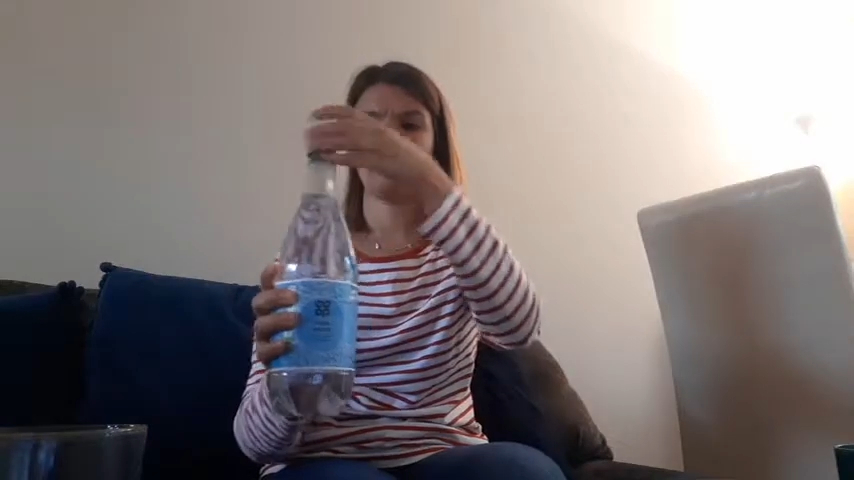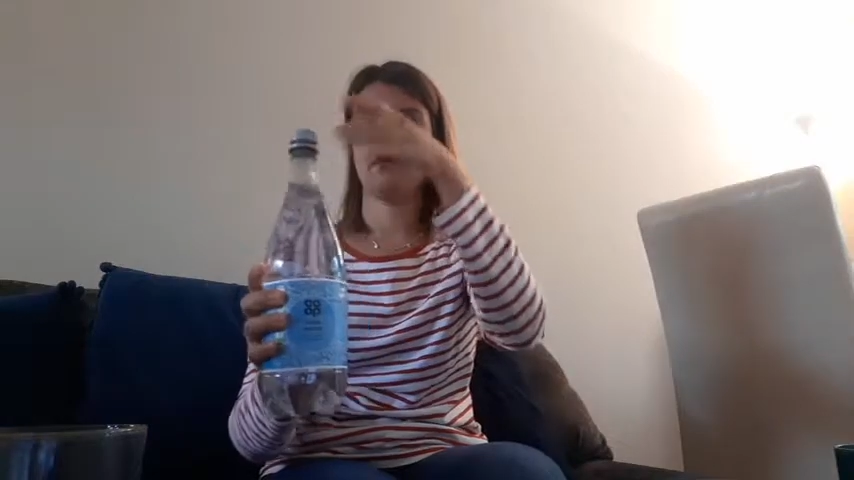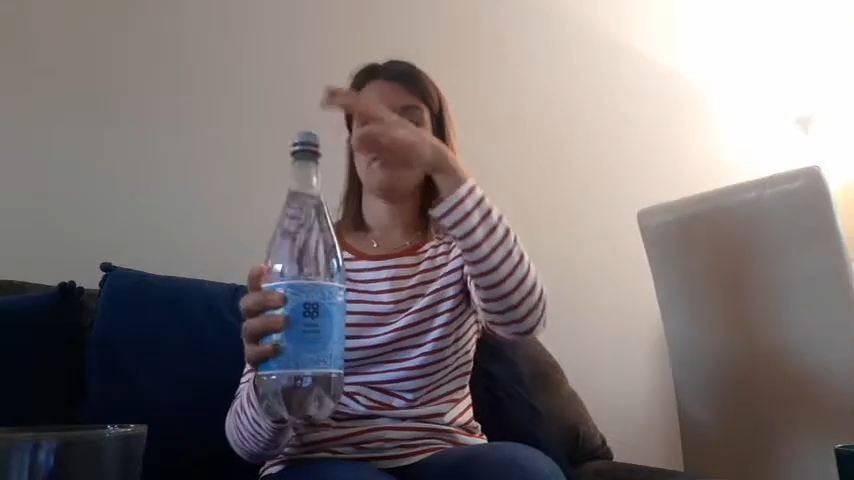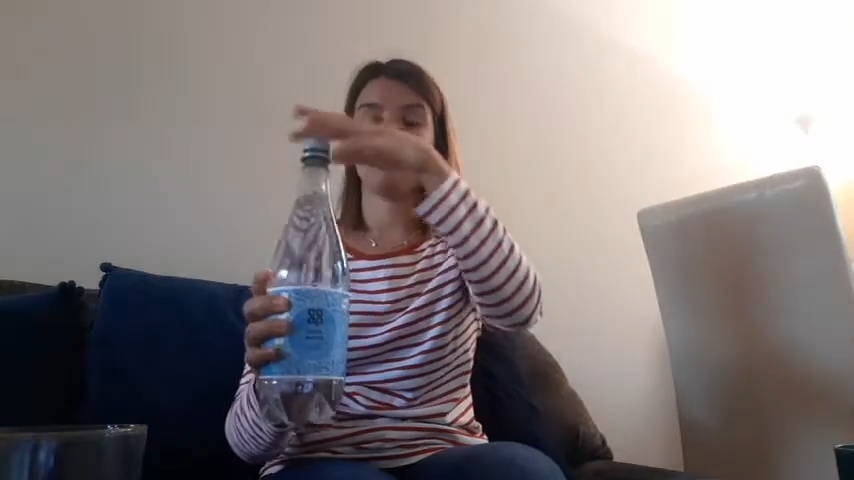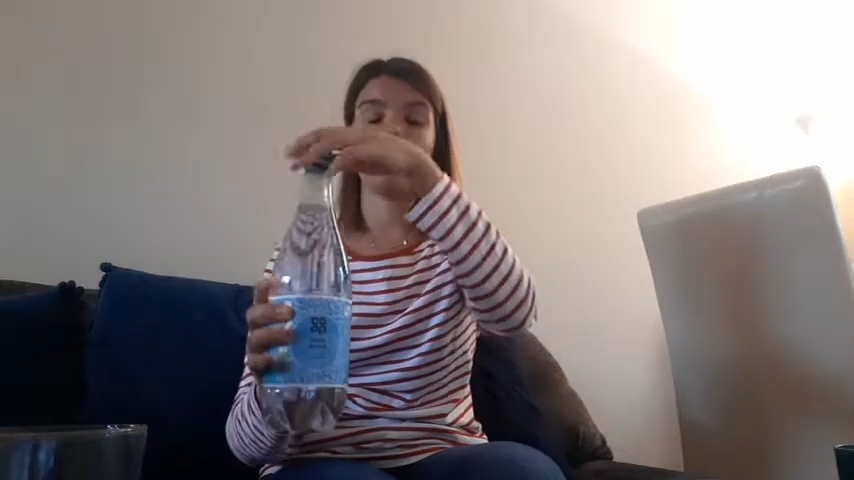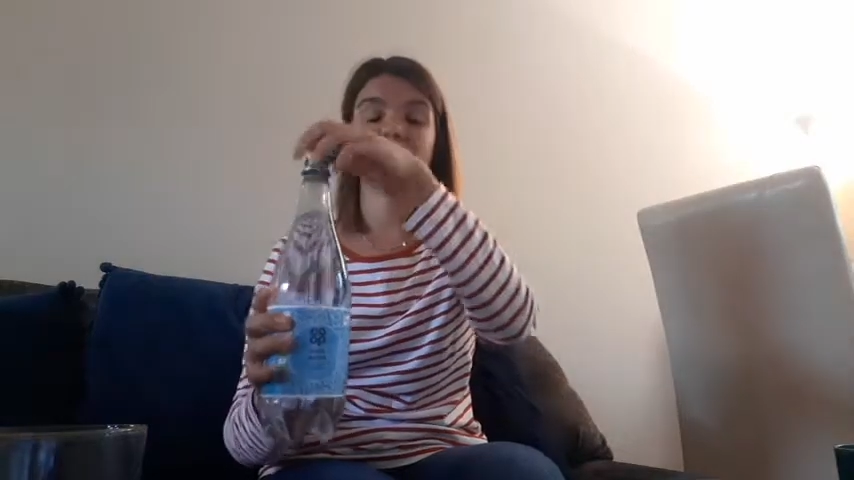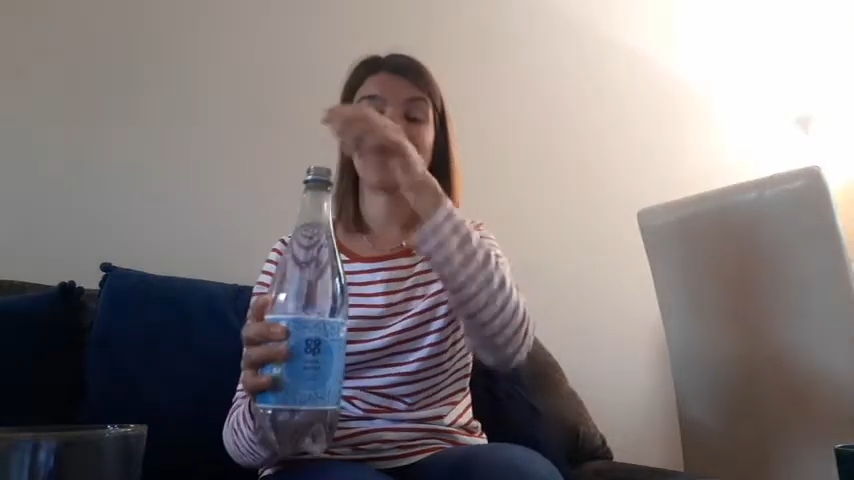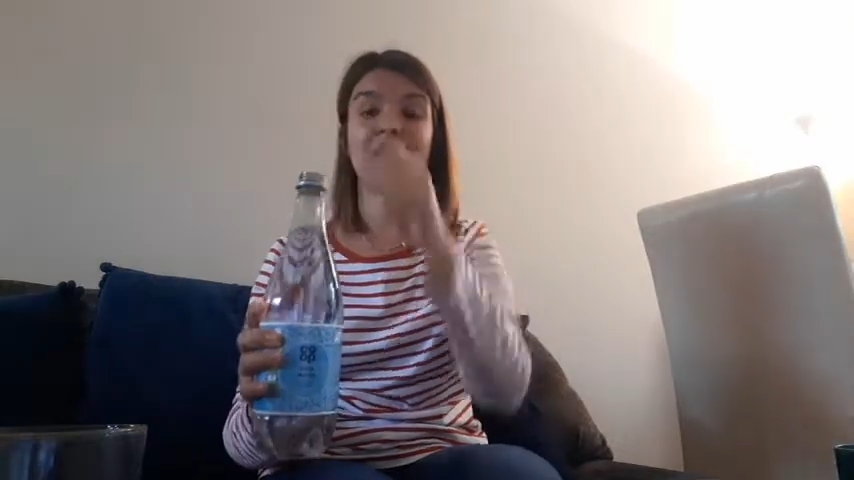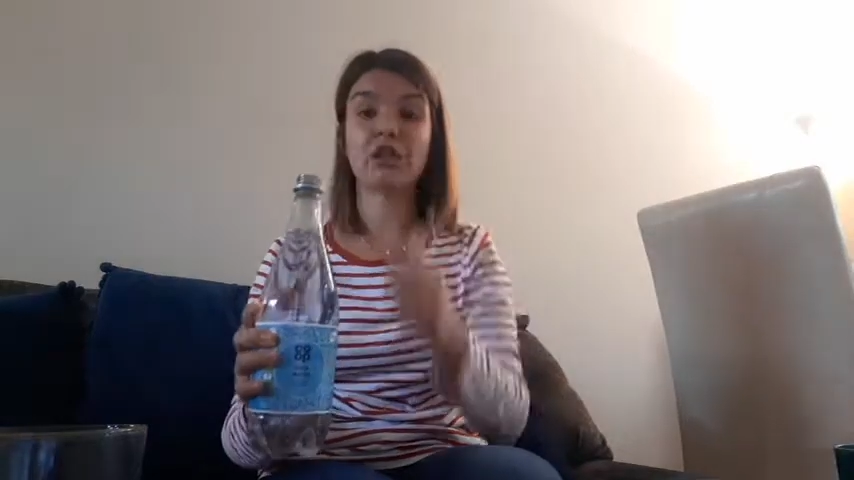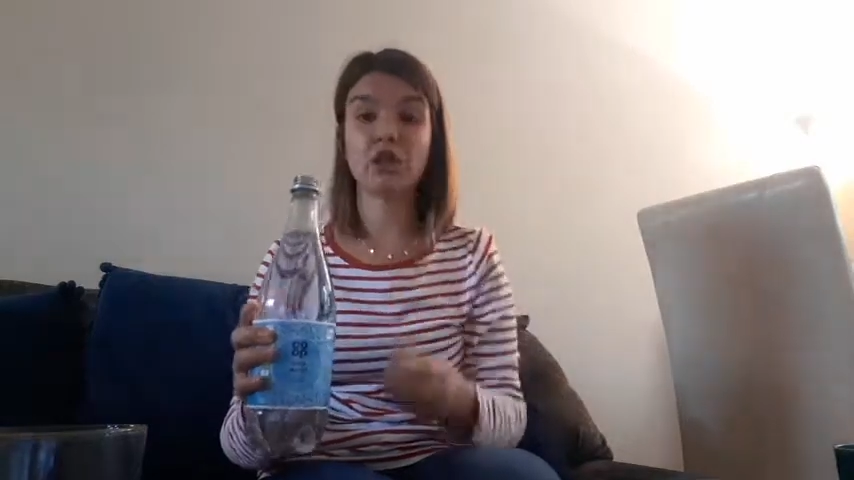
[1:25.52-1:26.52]
about
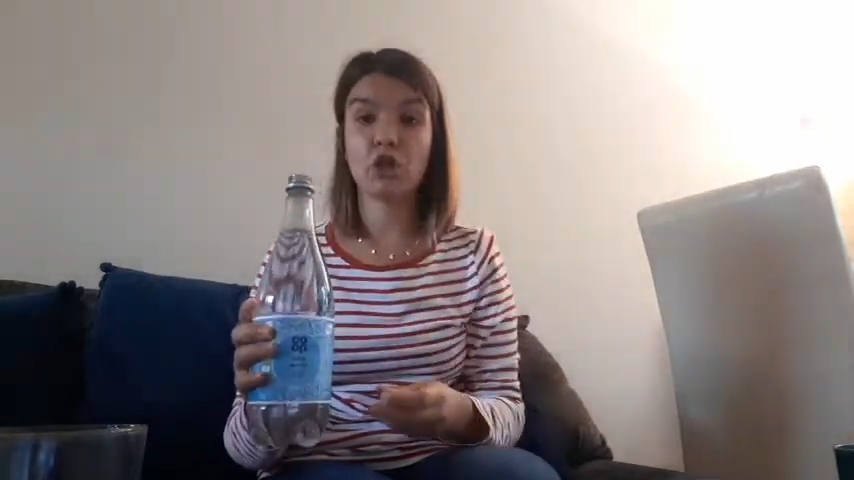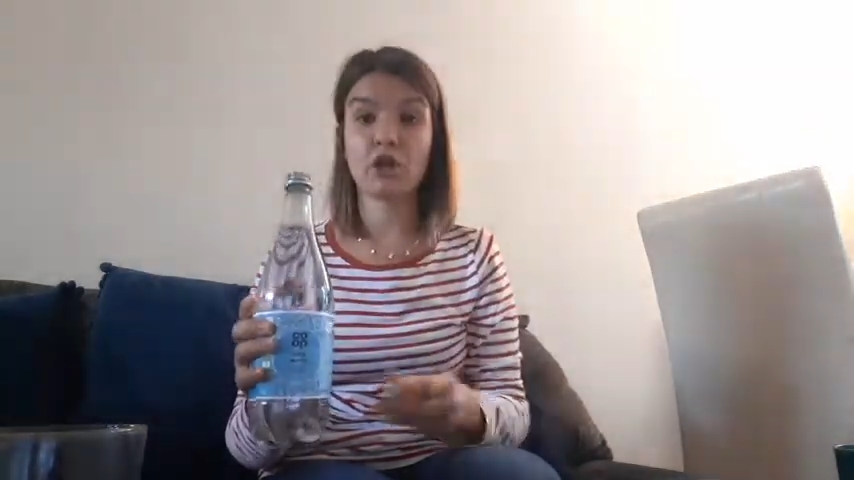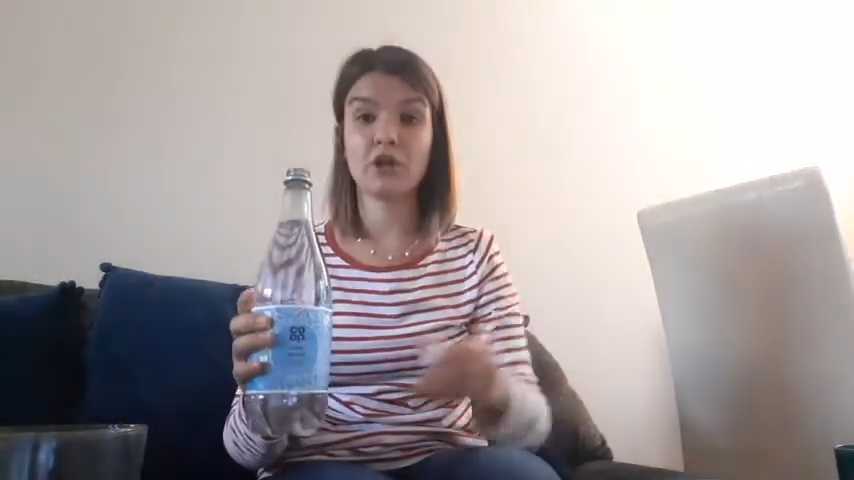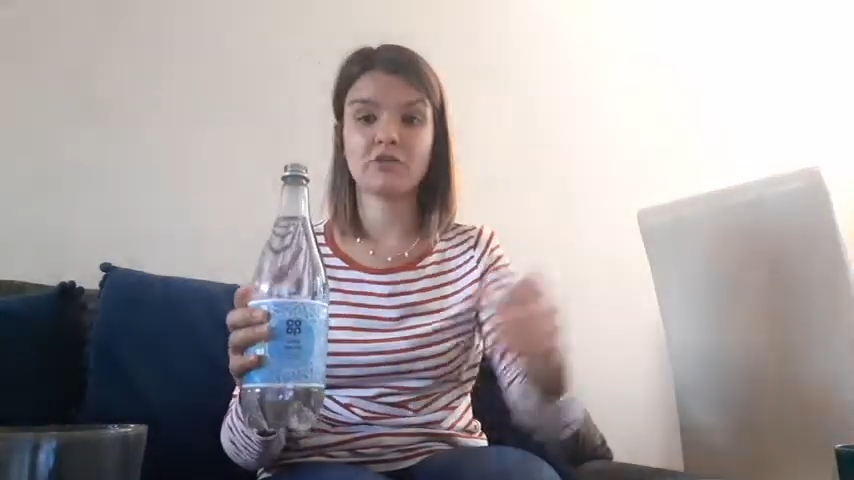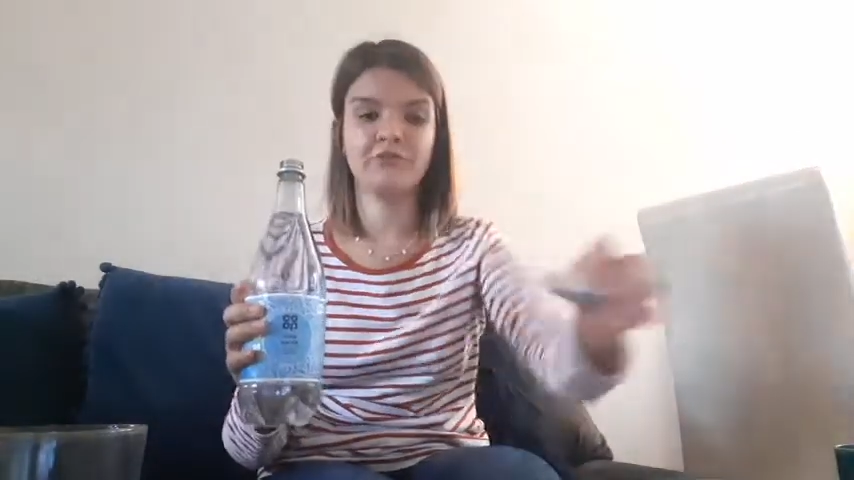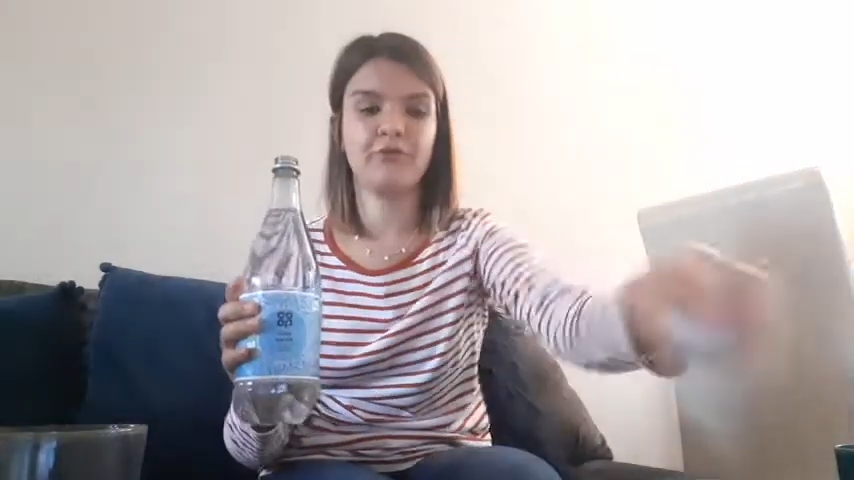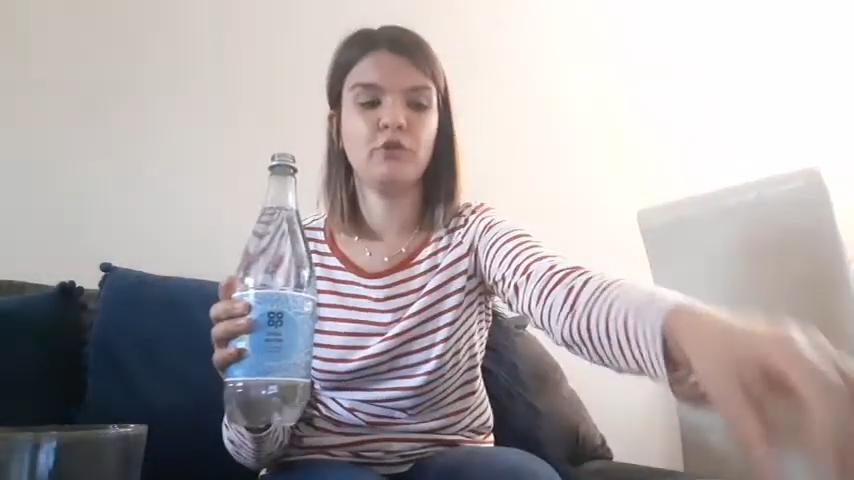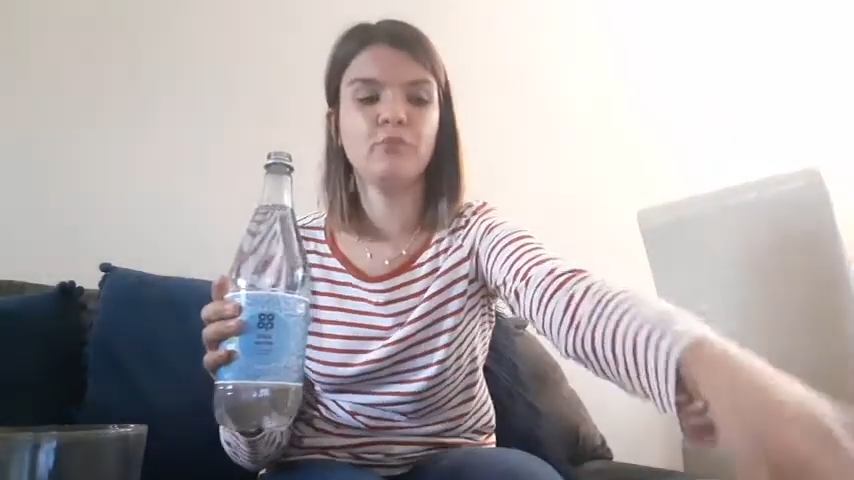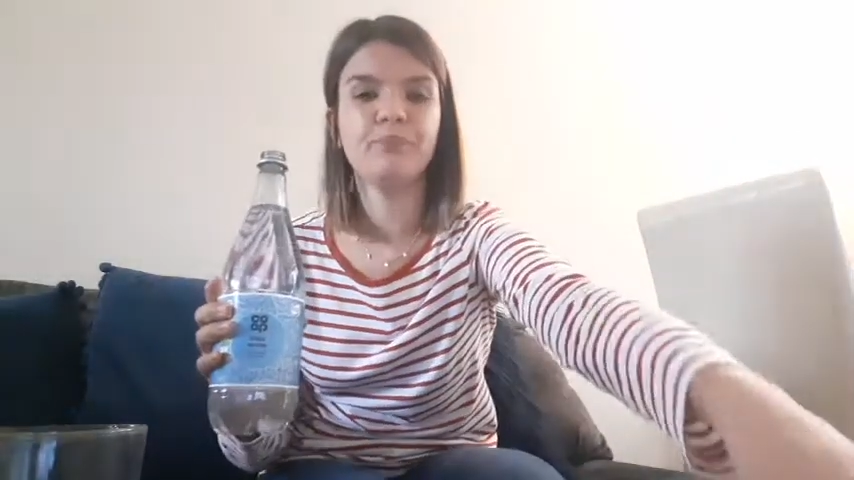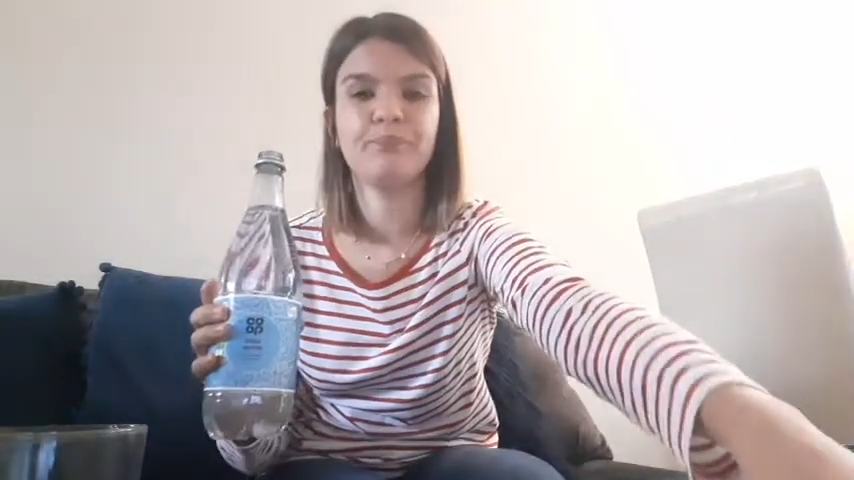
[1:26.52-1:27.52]
a third full